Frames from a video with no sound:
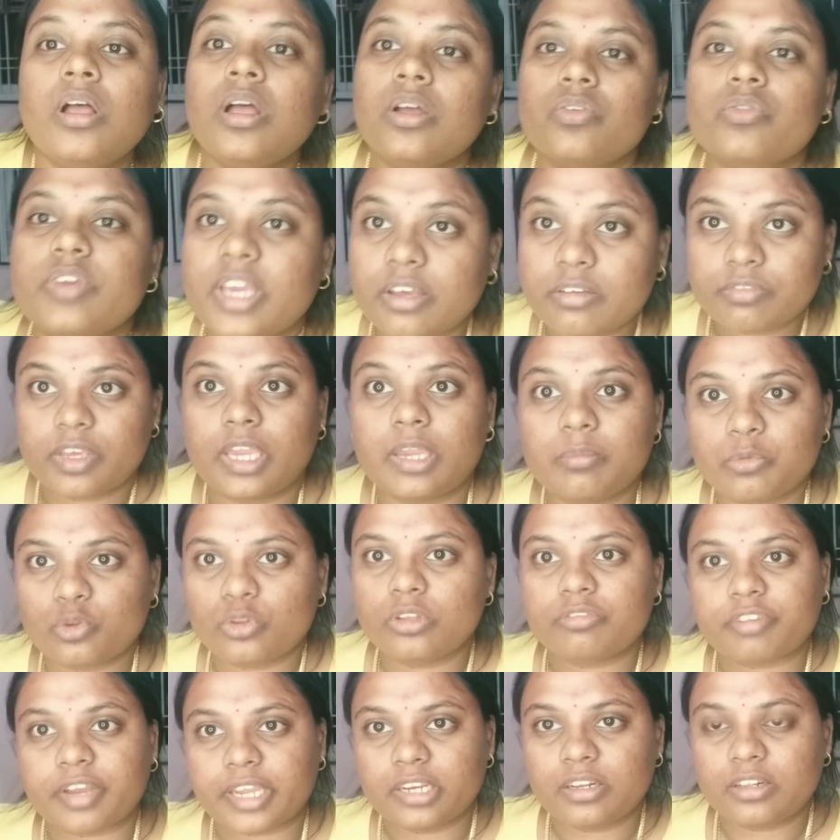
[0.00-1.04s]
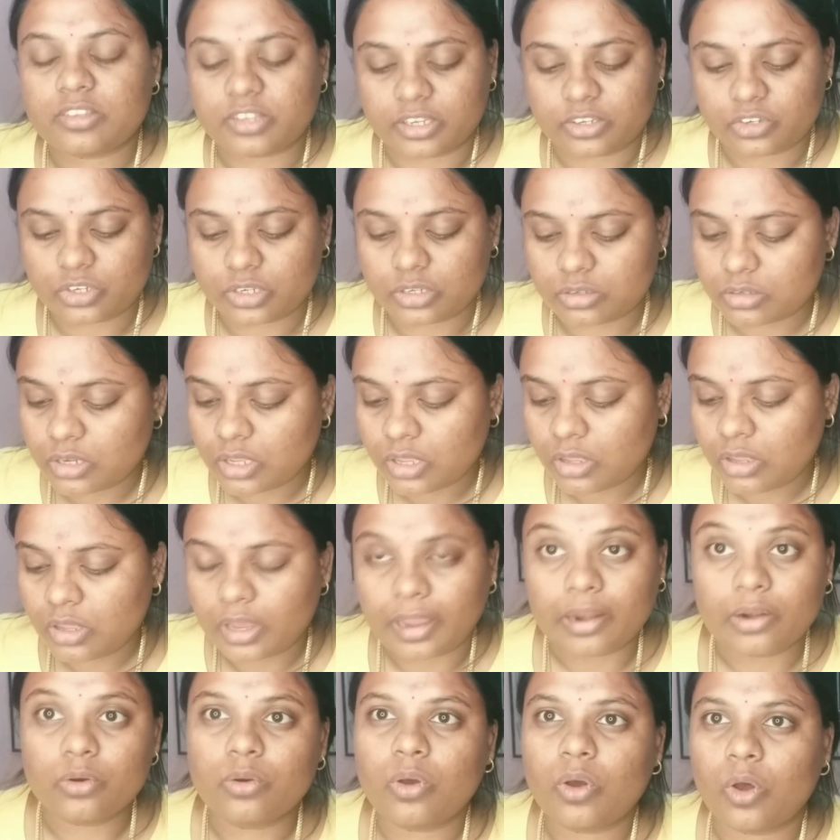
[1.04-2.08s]
We have came to the final section.
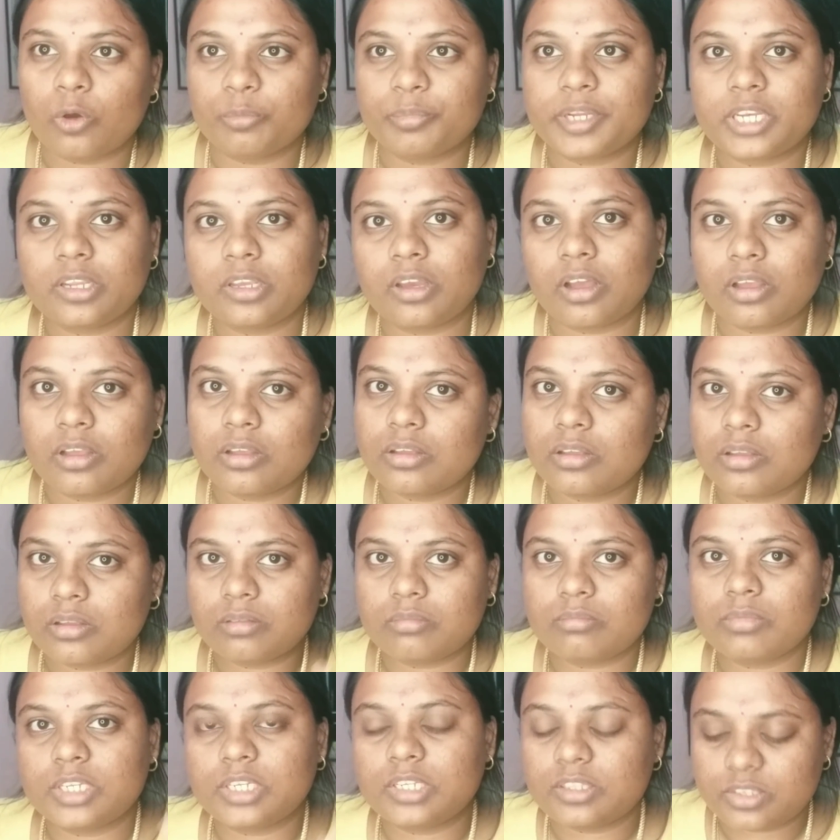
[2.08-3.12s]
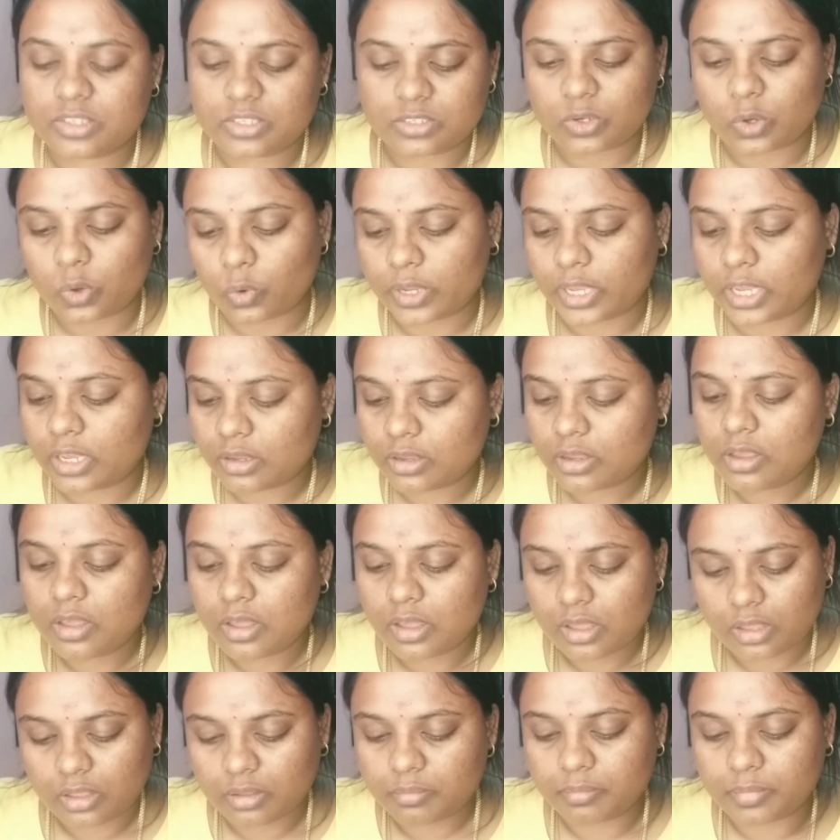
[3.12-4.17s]
I don't know how many minutes it's going,
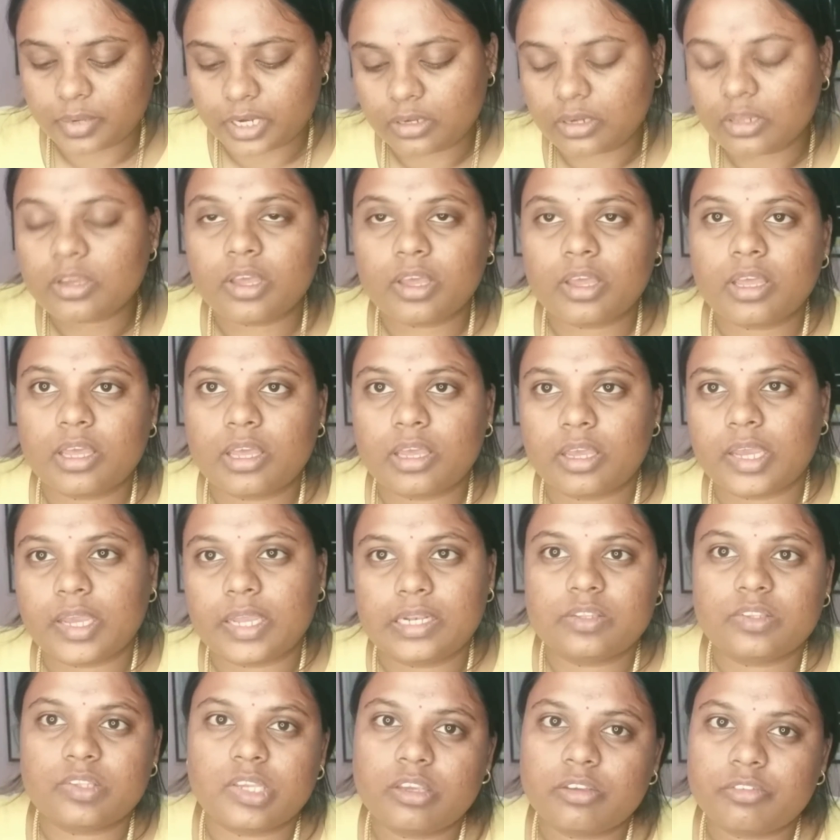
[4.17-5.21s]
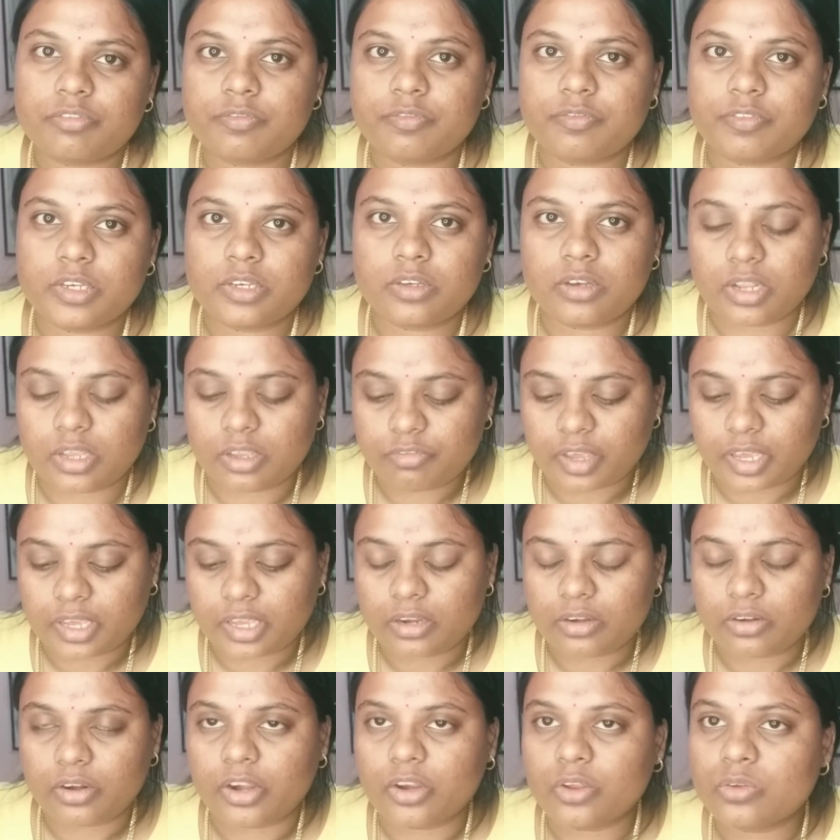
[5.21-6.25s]
but I'll see if I
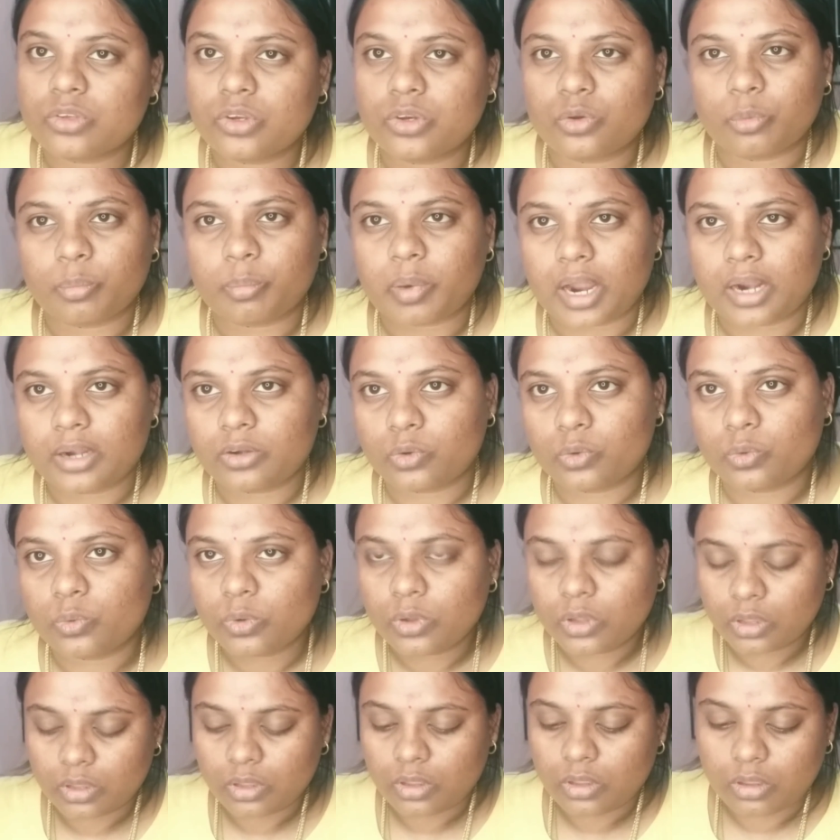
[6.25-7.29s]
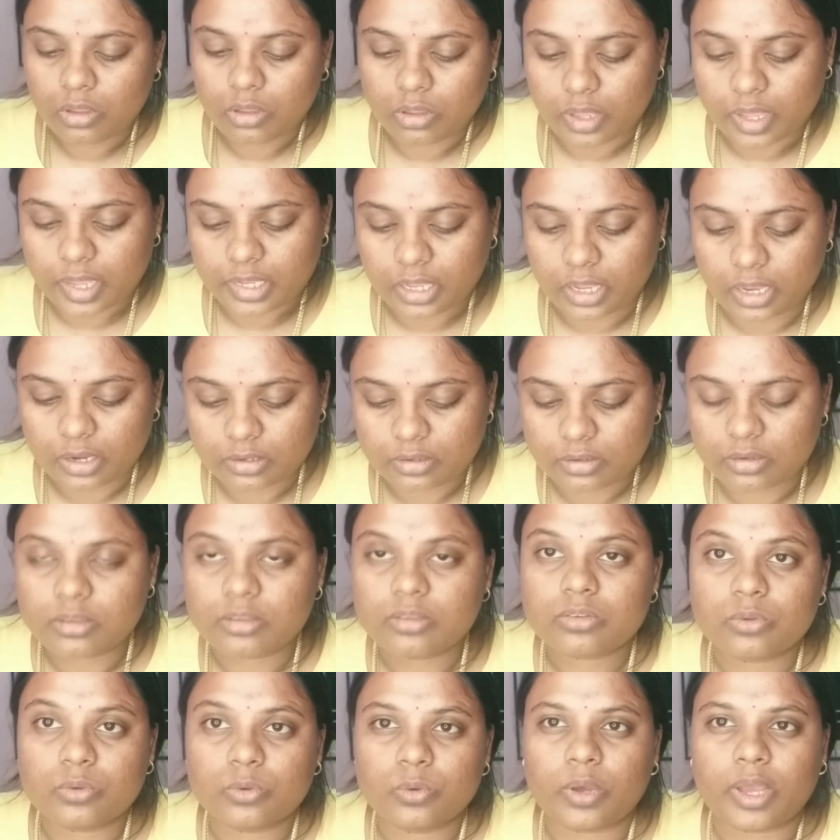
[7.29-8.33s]
can reduce into part 2. I can.
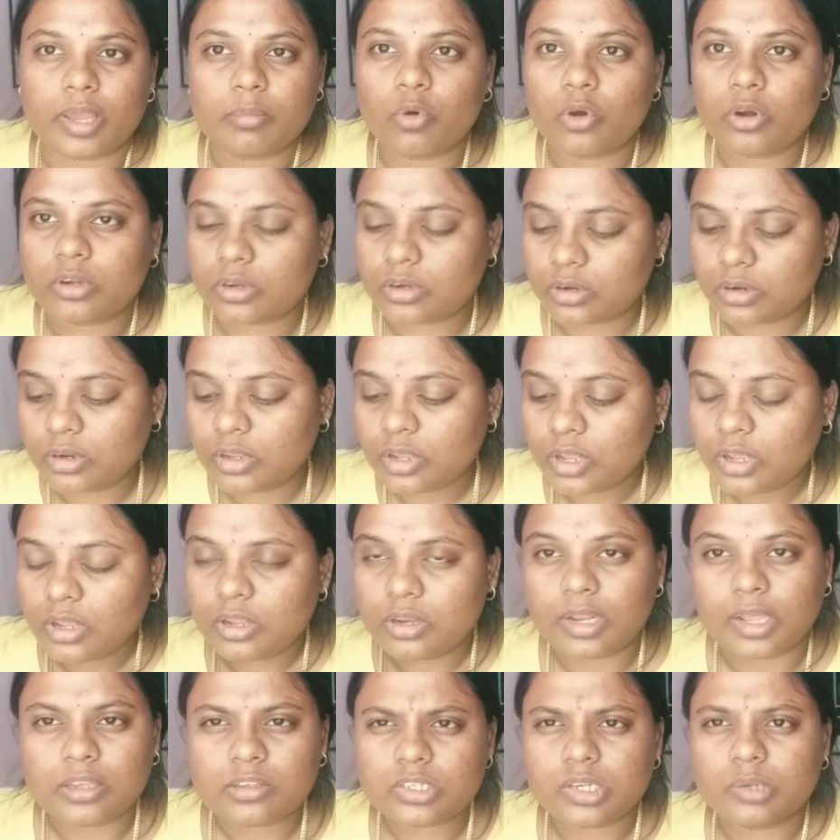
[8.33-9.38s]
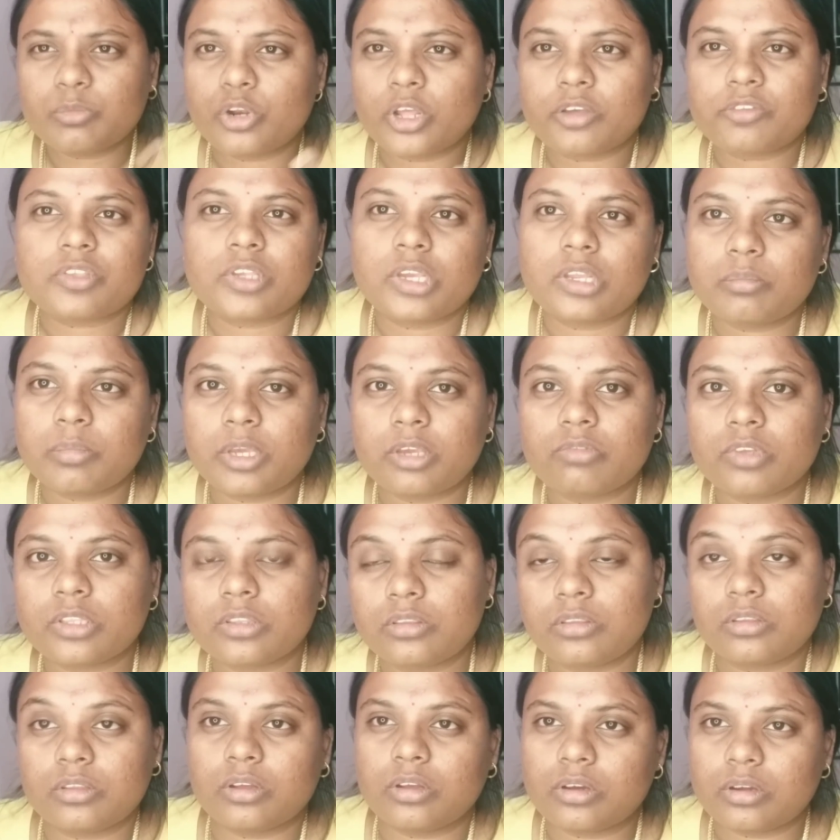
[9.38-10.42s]
So I bought, last time you would have seen me with
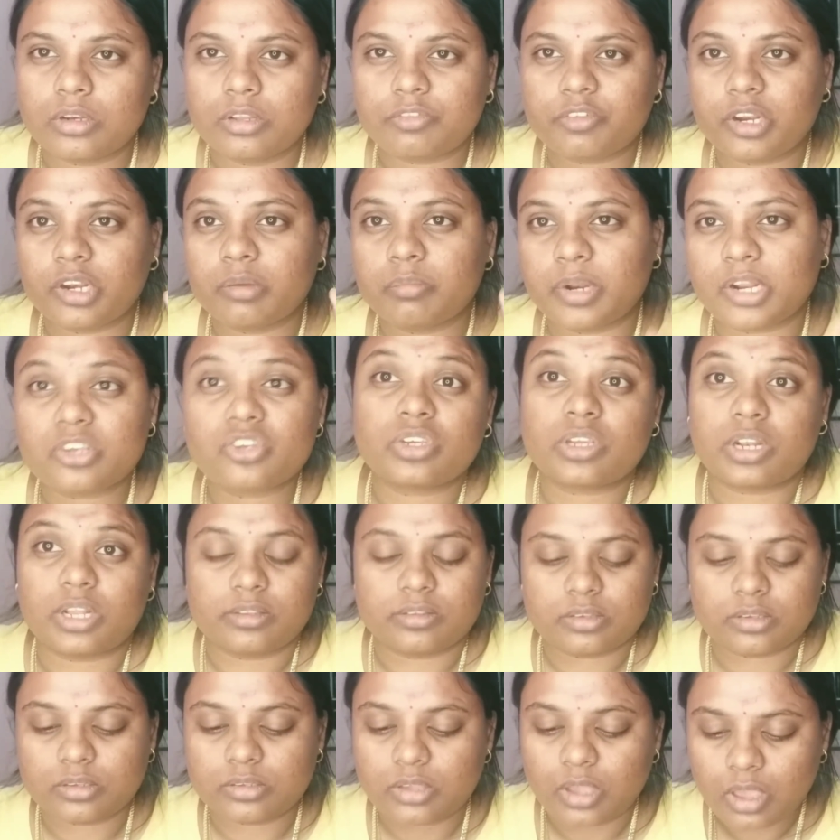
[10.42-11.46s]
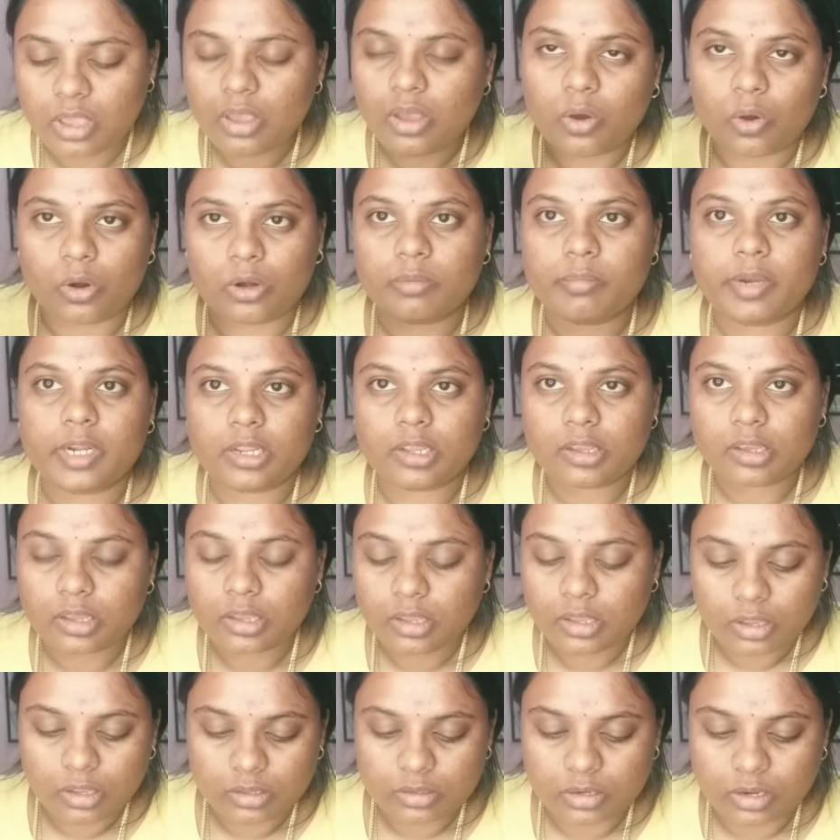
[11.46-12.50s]
different brush cleansers, automatic.
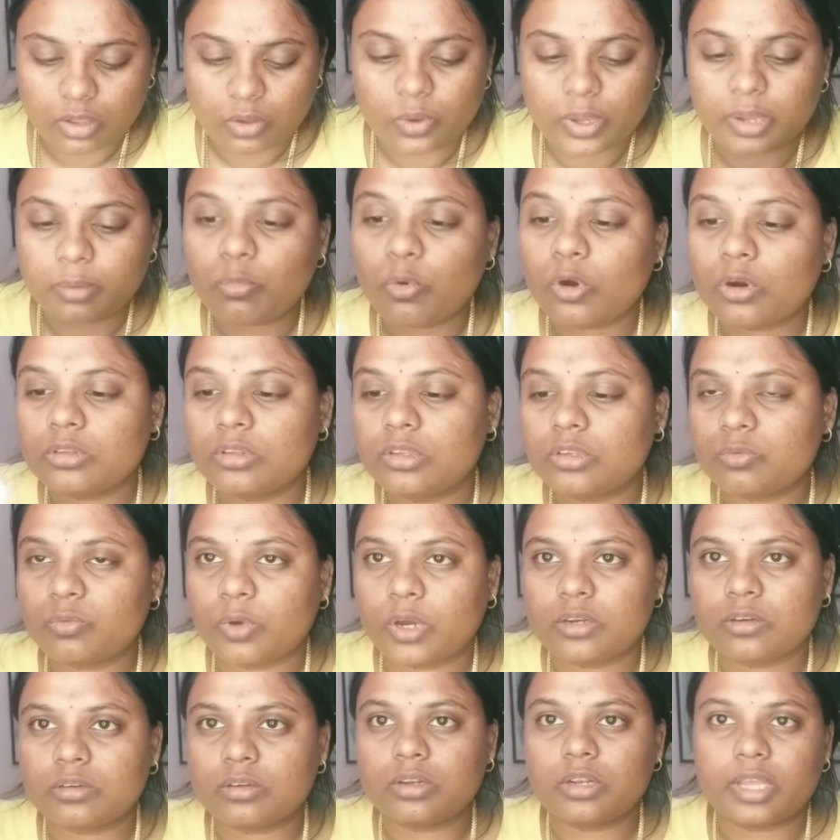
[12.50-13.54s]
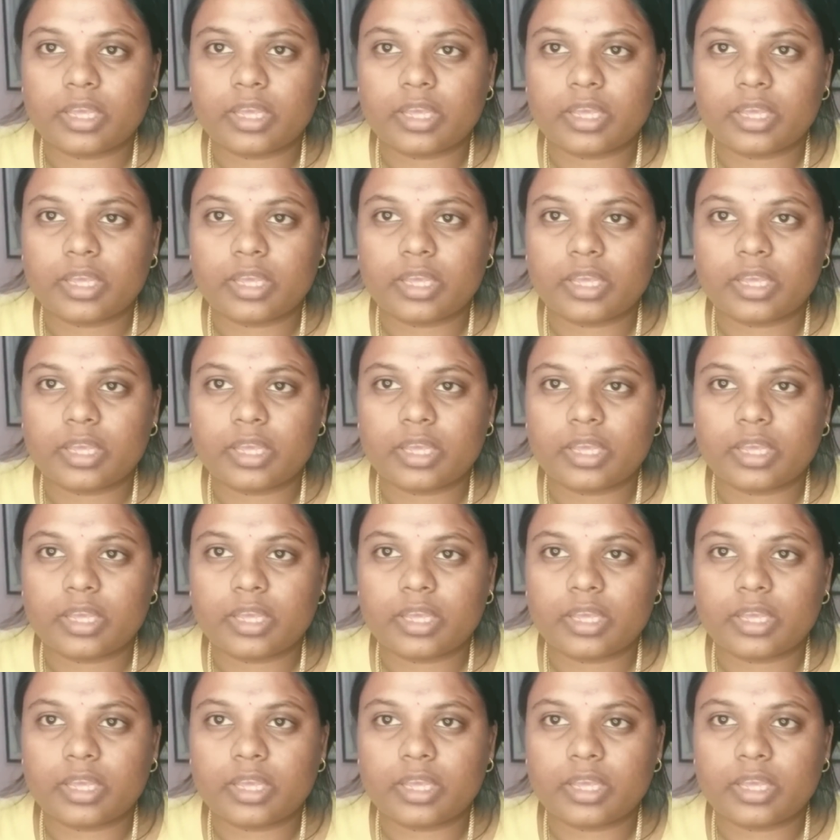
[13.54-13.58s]
Now I bought this one.